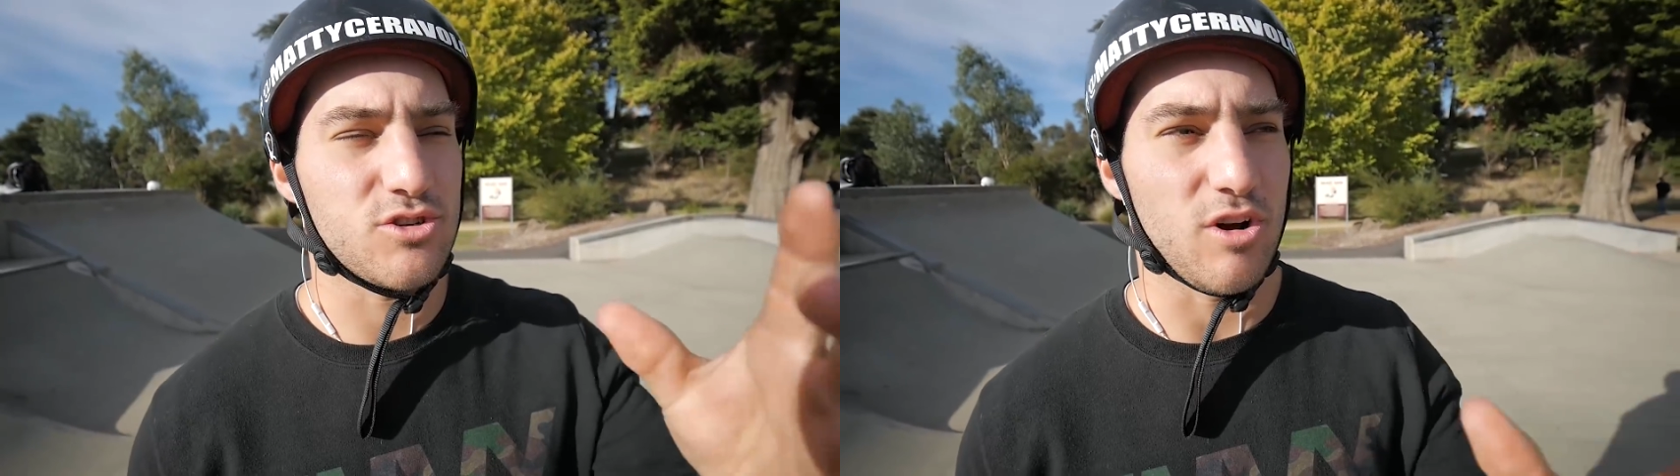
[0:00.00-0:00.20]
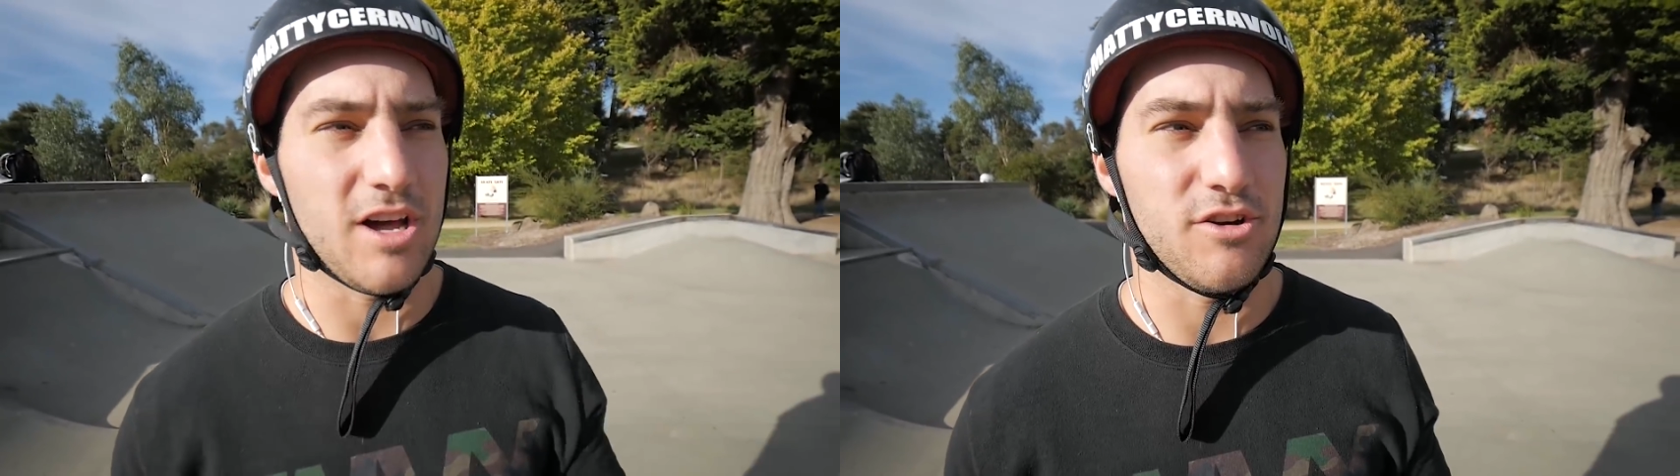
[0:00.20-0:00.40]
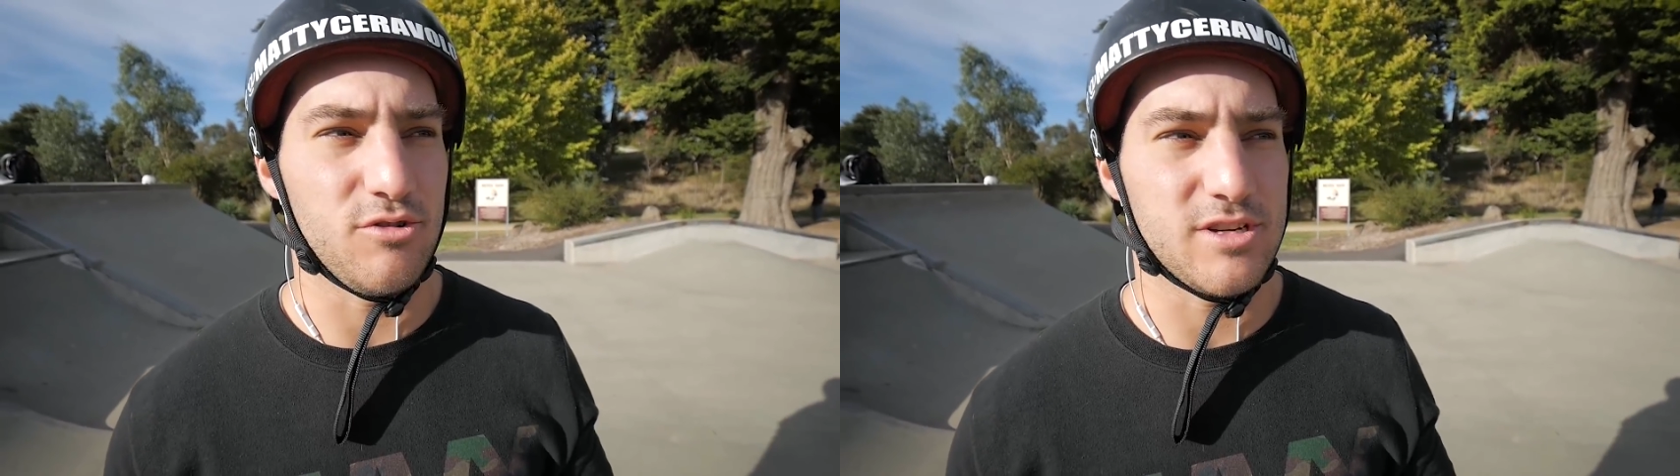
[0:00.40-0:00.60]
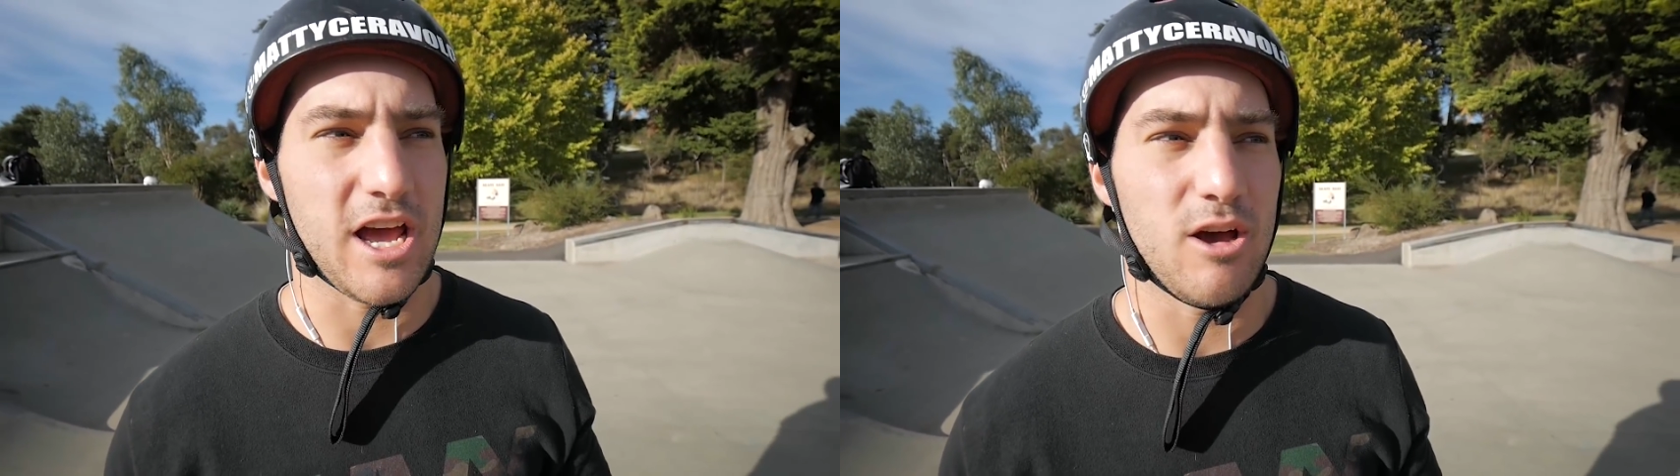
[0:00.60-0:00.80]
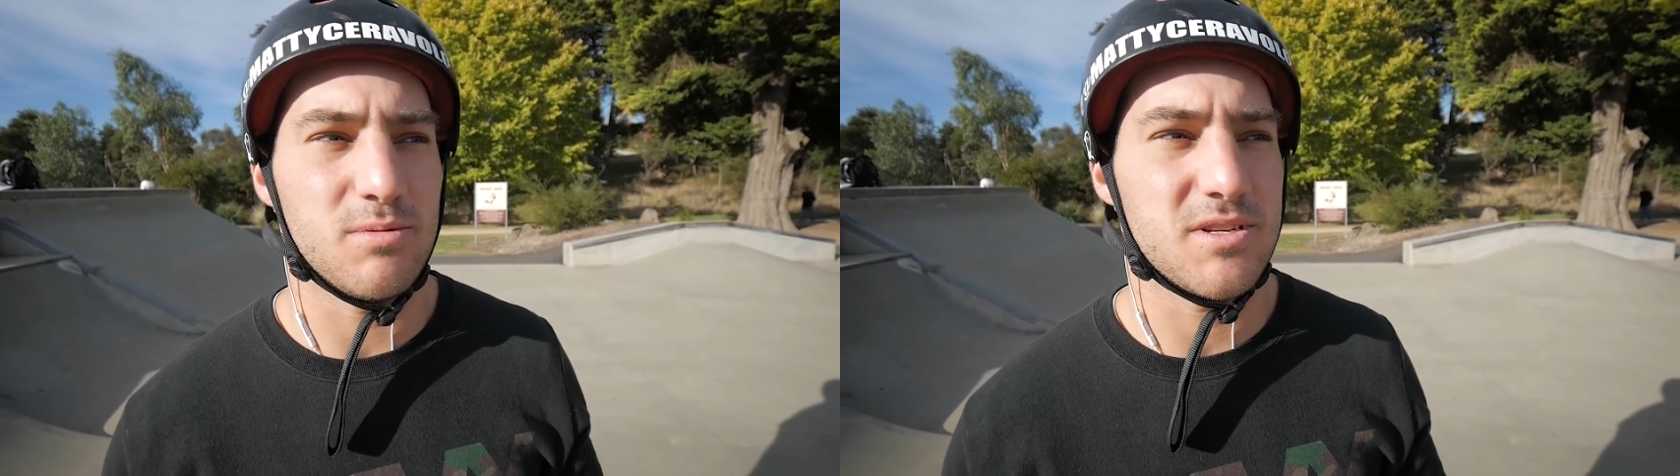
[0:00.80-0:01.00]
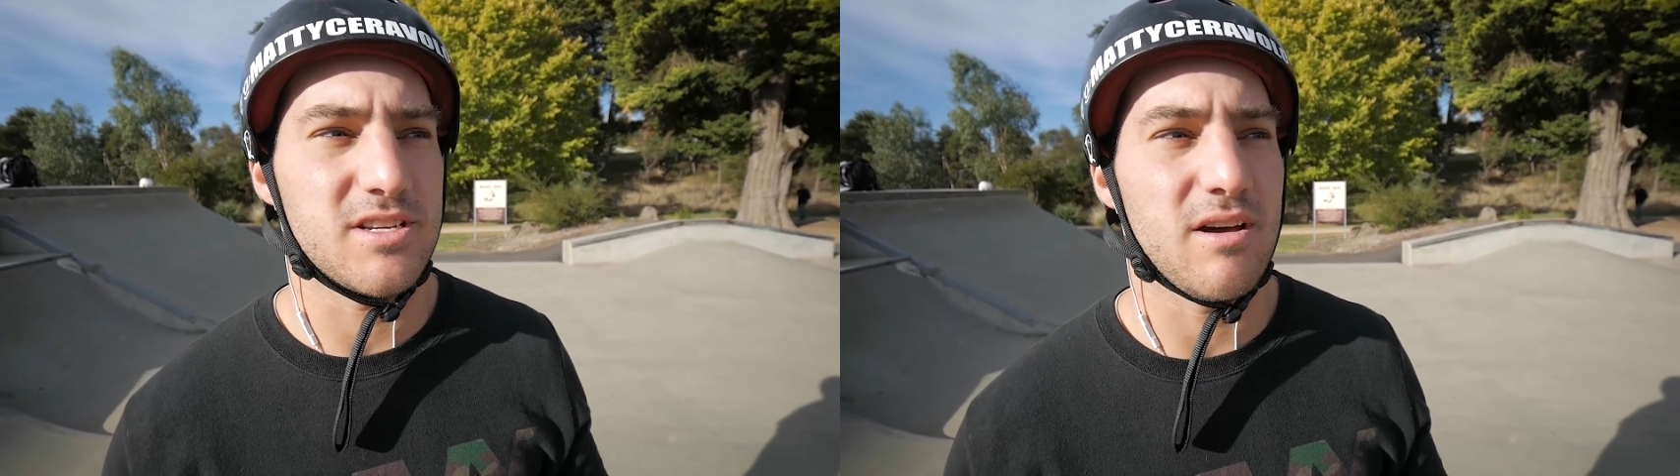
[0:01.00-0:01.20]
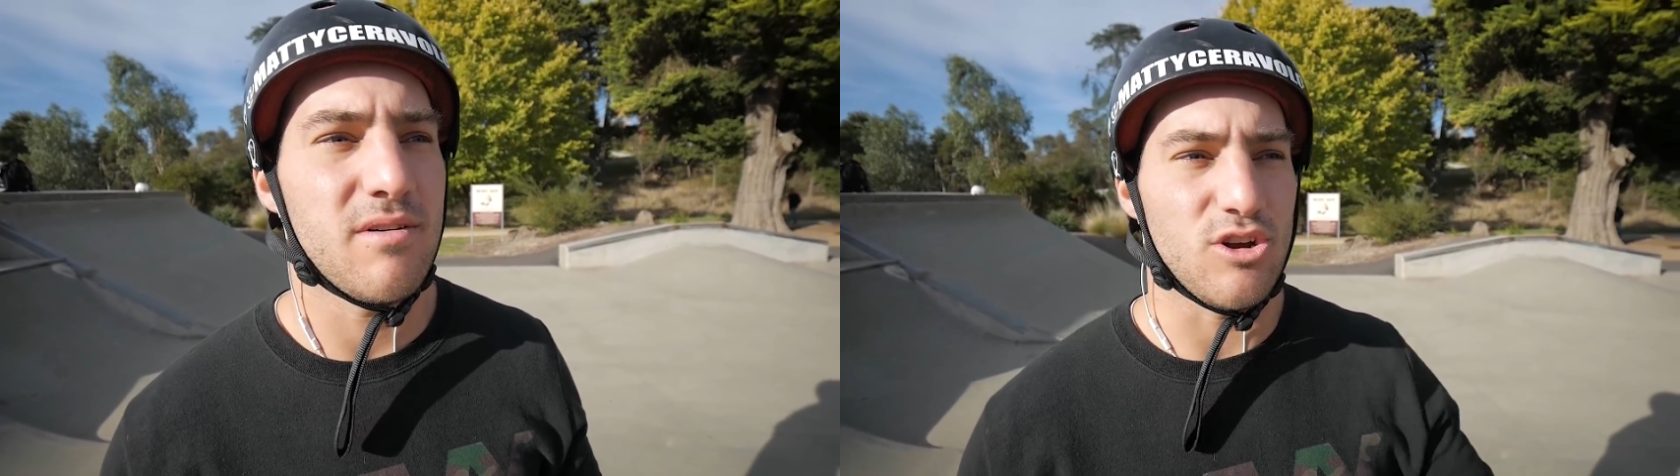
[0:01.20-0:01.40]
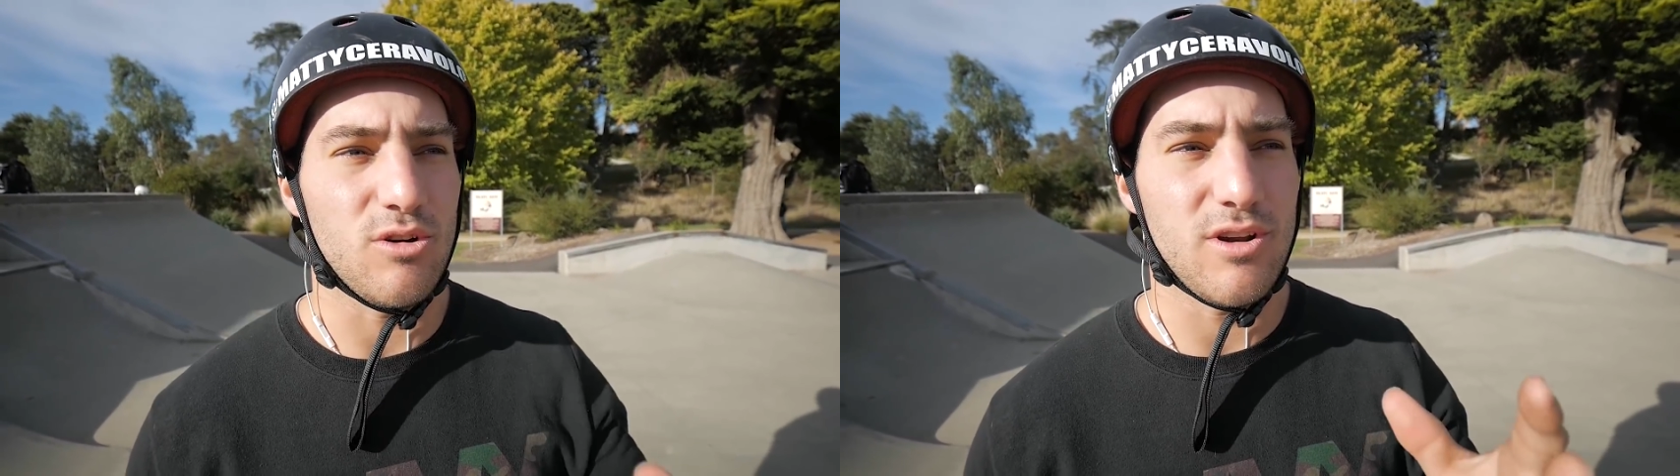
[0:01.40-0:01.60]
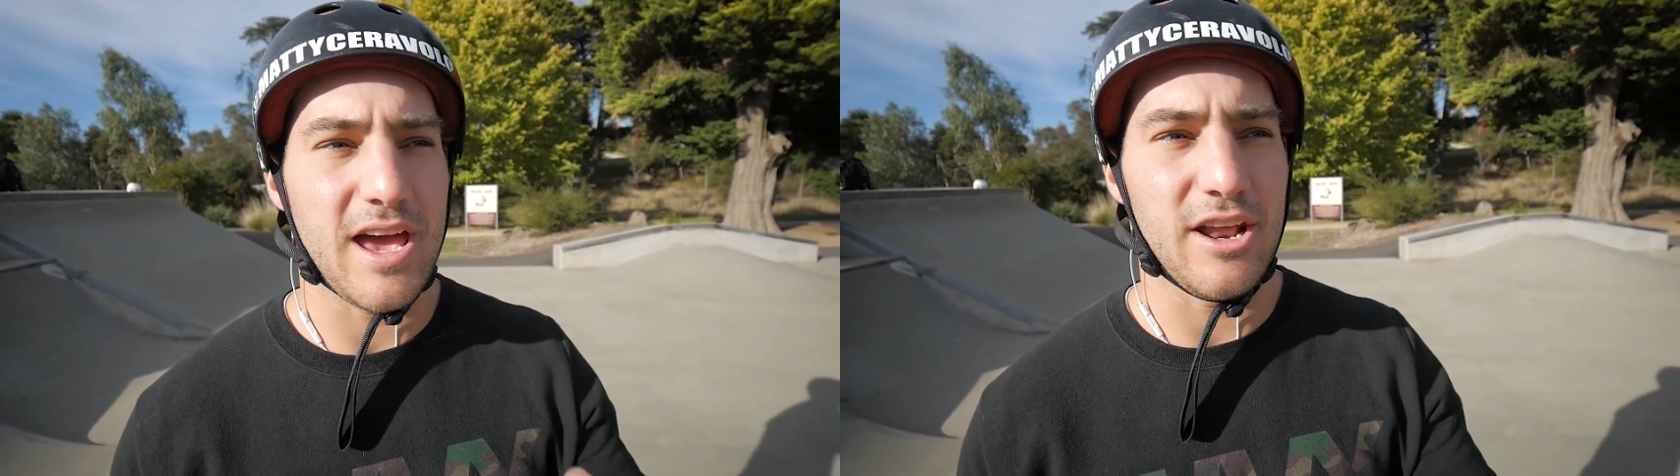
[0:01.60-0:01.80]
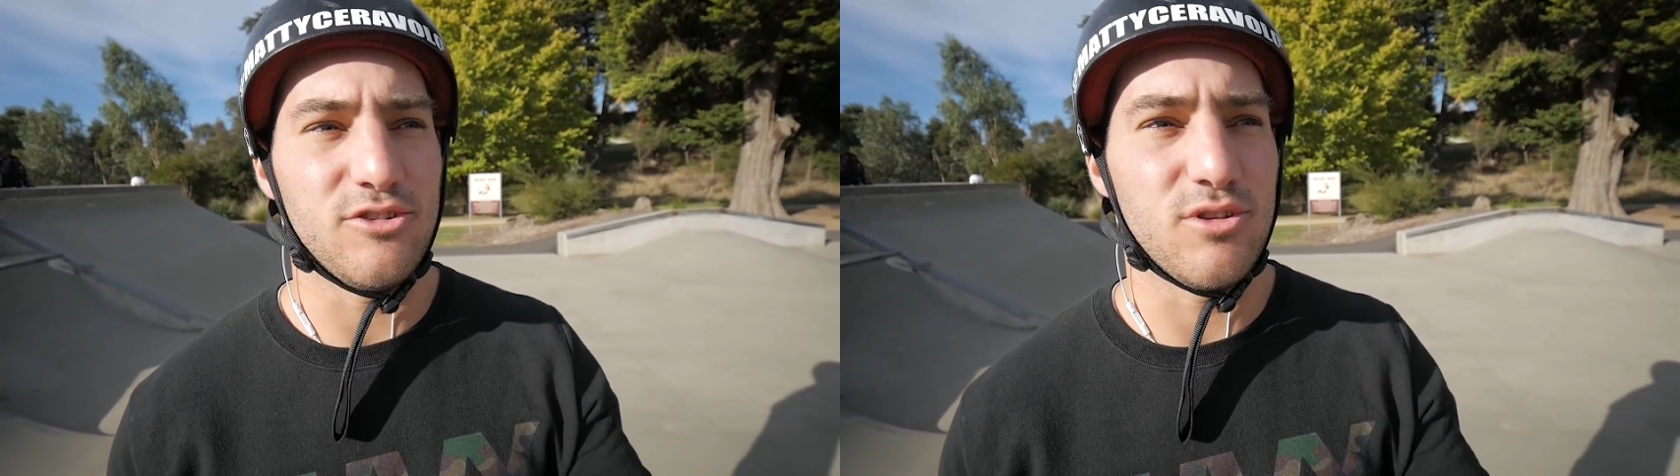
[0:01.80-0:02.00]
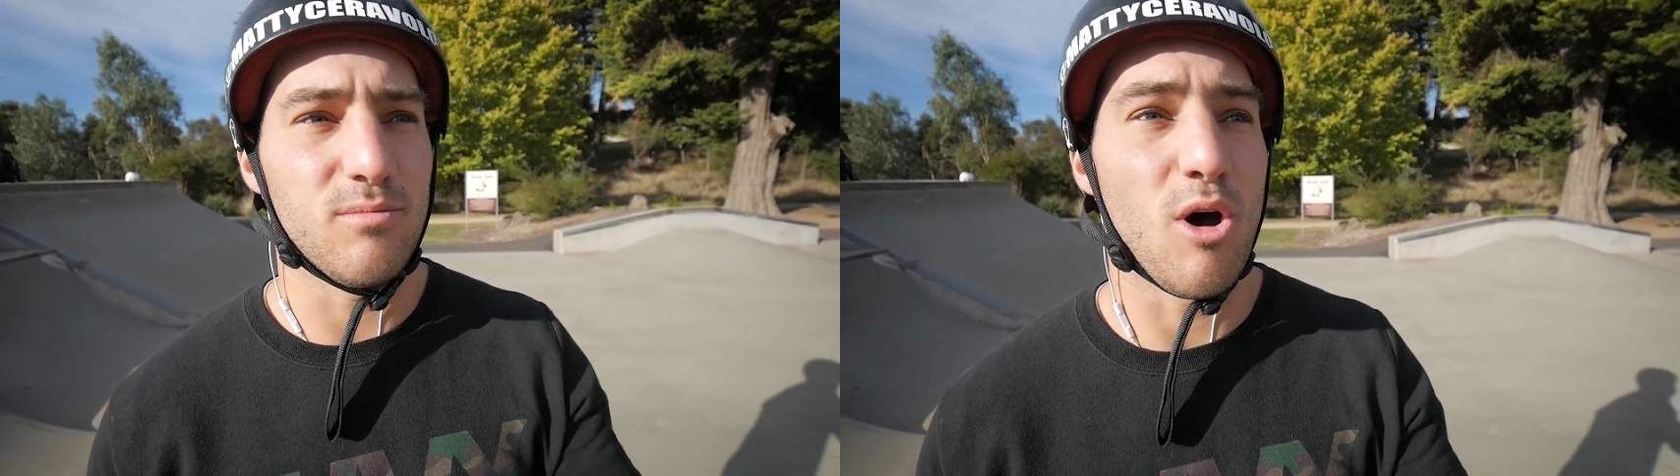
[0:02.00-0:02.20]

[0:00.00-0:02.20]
trying to do tail whips and stuff, don't know how to do the